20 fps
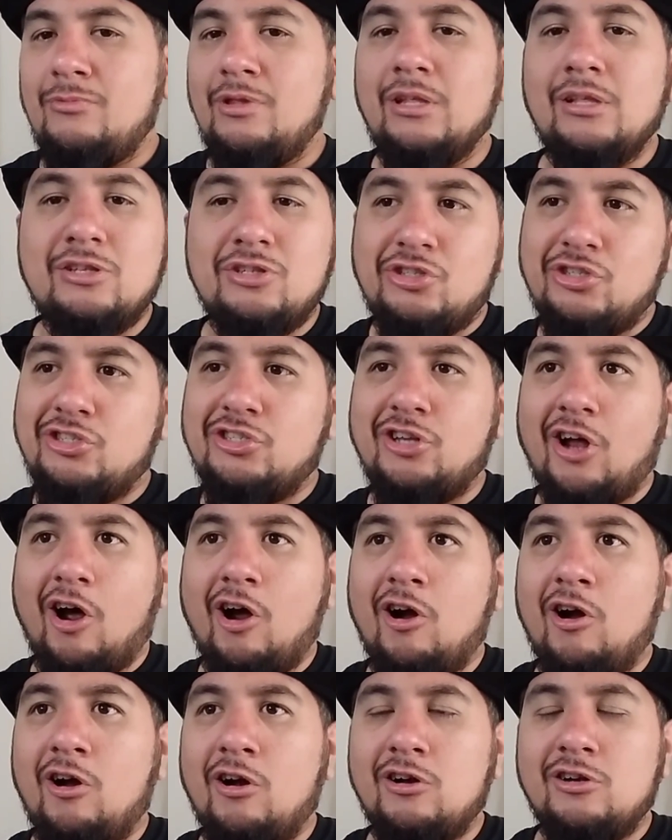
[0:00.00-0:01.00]

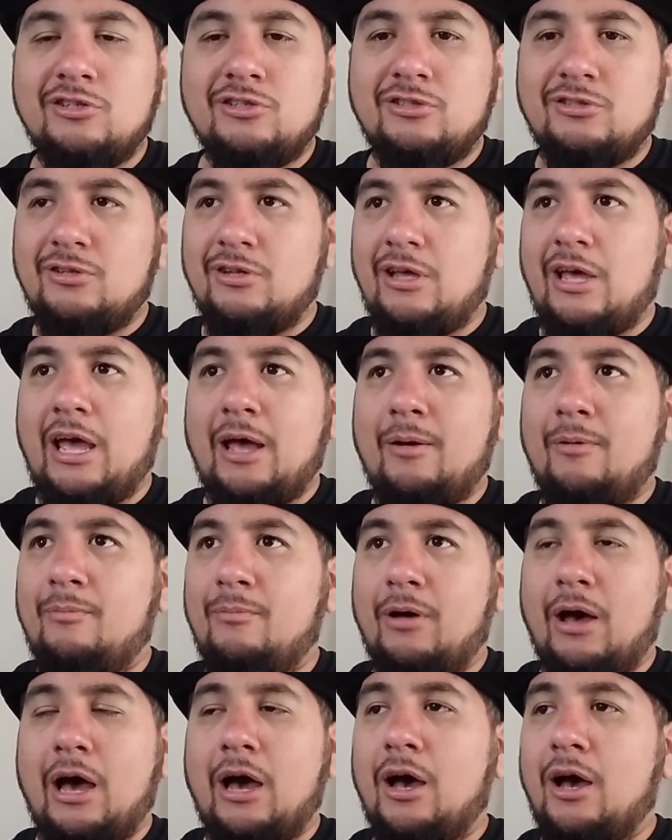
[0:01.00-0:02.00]
stars,
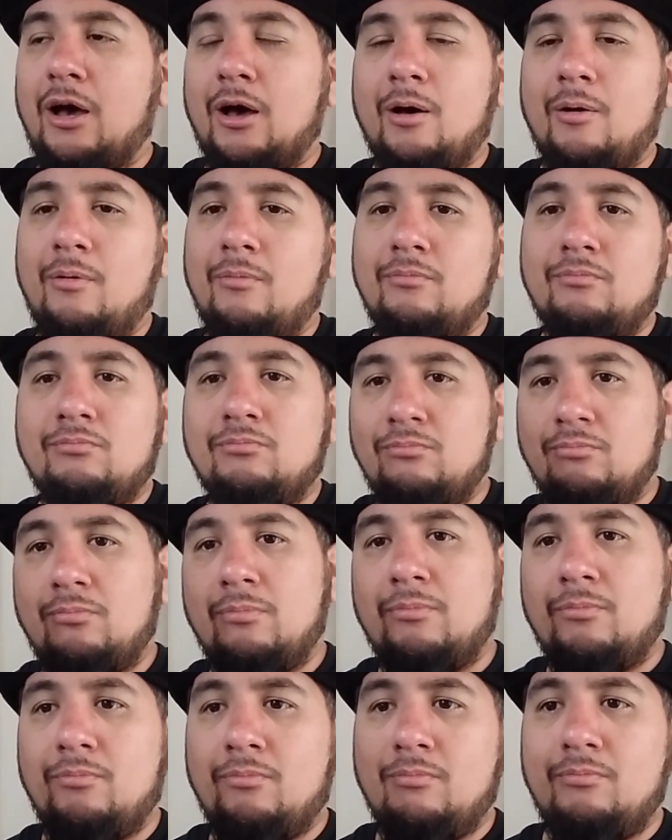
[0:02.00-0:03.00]

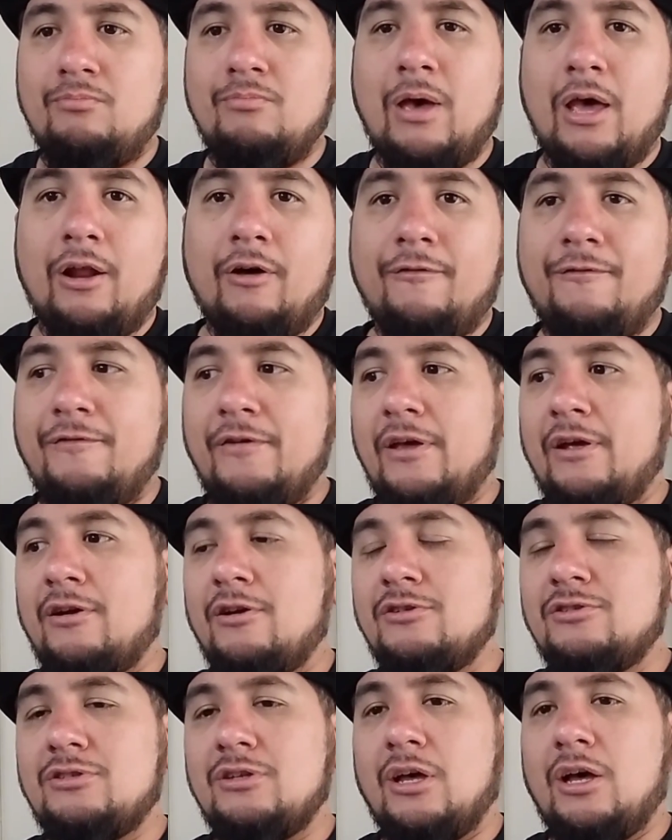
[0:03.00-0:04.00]
metal
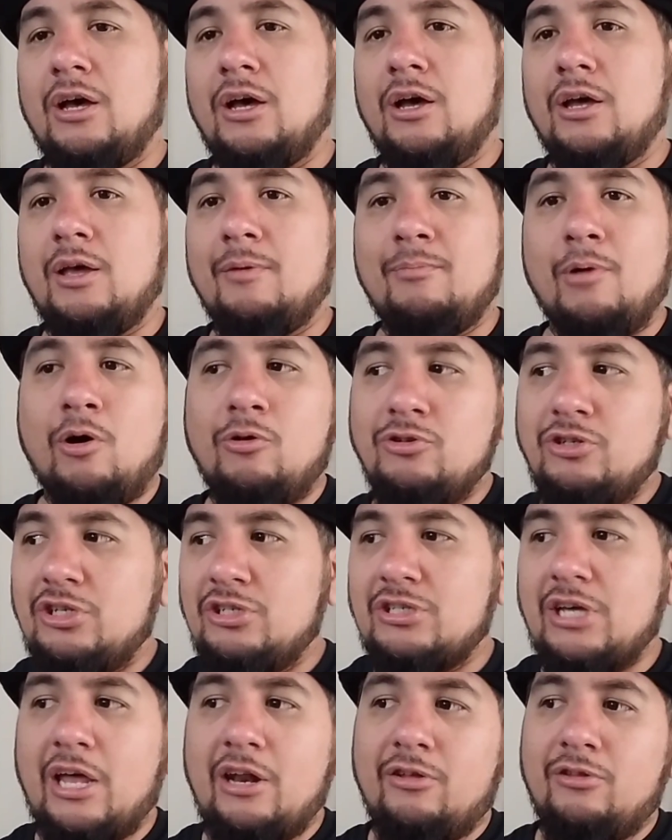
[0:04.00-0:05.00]
fingers, emojis,
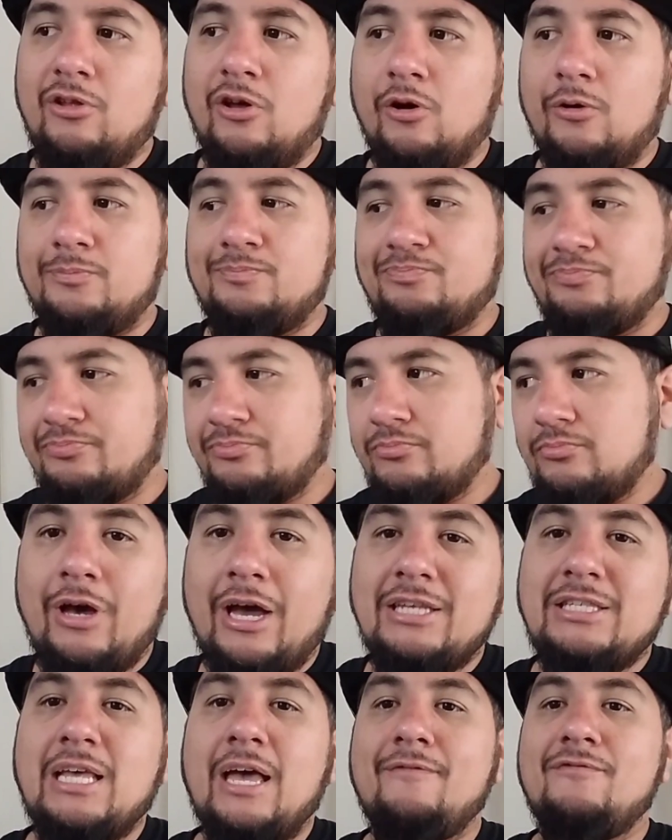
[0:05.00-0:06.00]
I don't know. If you
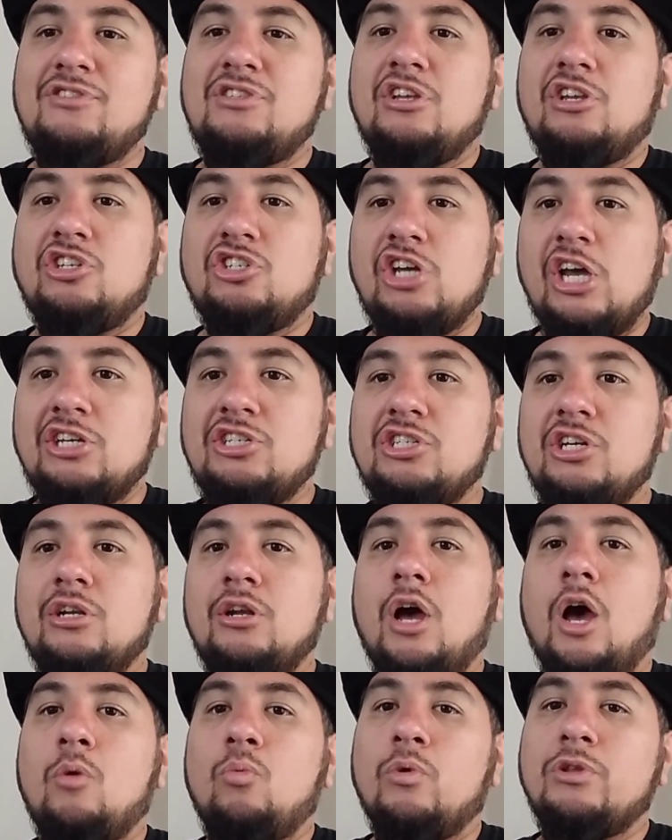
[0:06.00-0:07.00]
guys have a suggestion
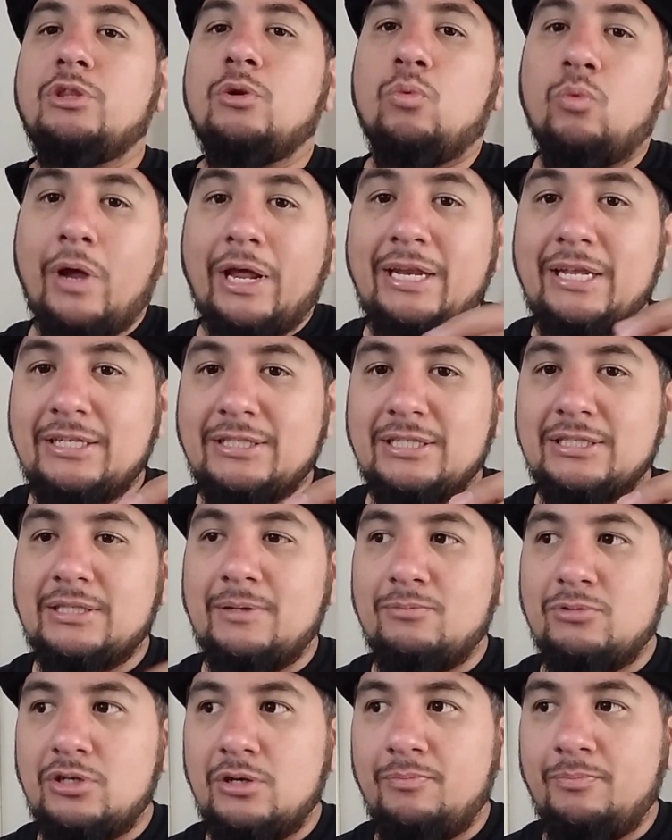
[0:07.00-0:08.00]
on what the rating
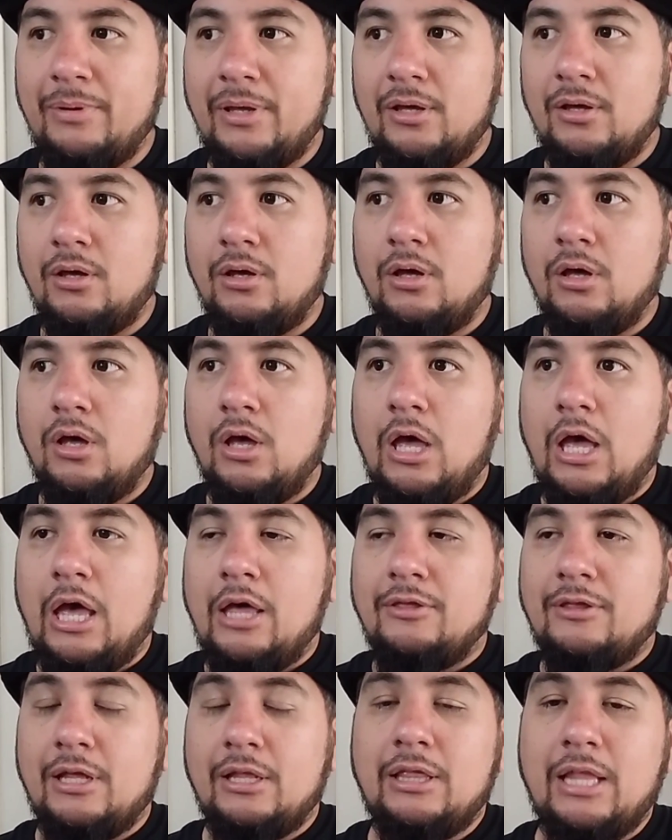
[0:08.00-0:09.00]
system should be,
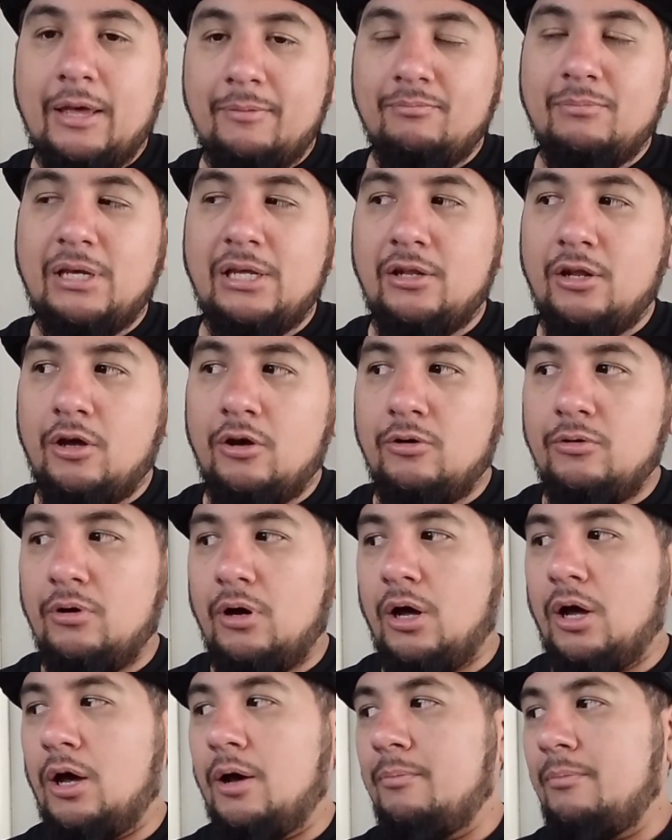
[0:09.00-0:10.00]
then let me know.
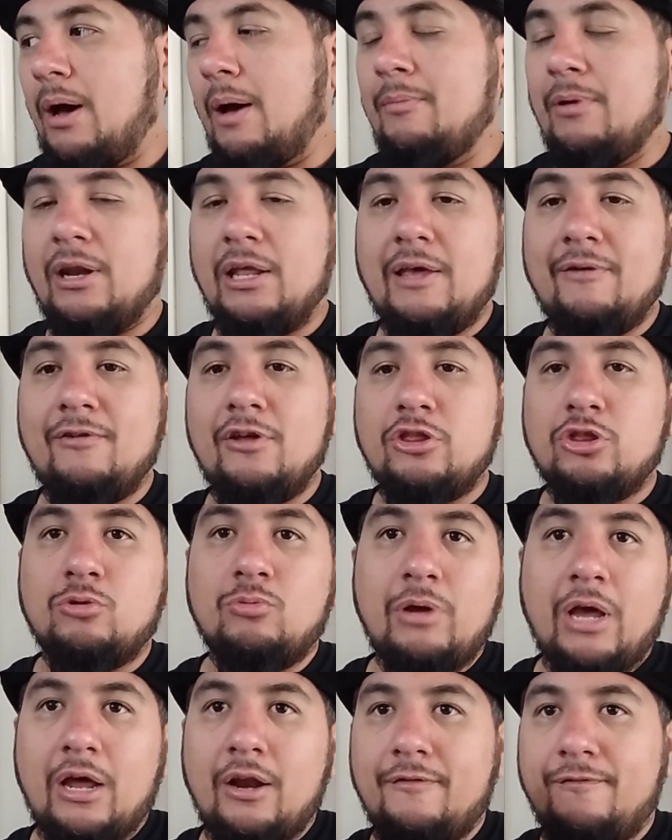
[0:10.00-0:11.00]
I'm going to give it
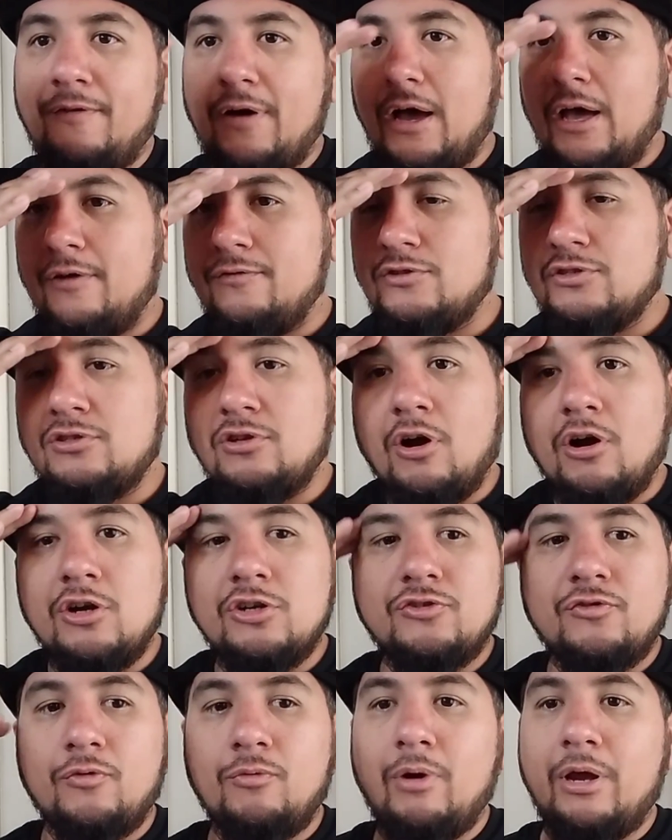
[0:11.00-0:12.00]
3 out of 5 stars
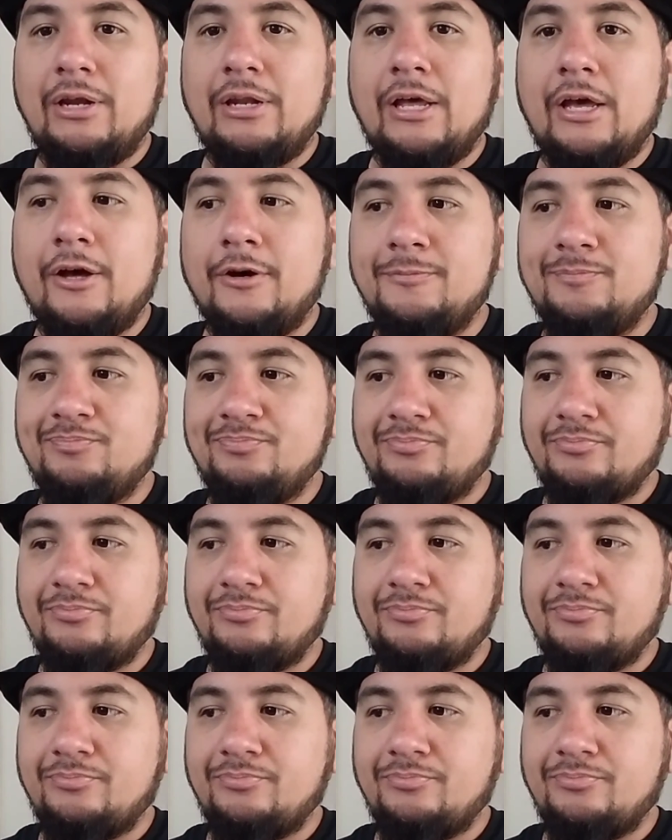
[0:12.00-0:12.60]
for right now.